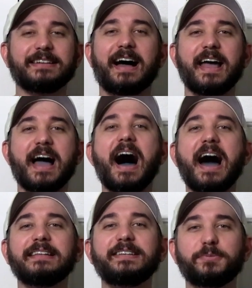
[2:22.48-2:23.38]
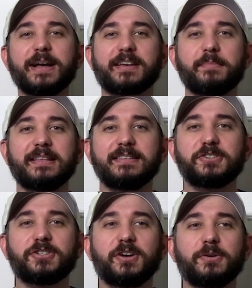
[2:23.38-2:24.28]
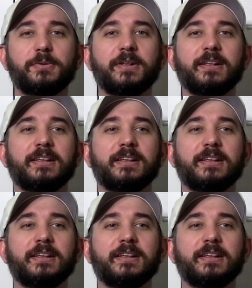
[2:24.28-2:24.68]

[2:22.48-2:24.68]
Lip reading: highly recommend this show.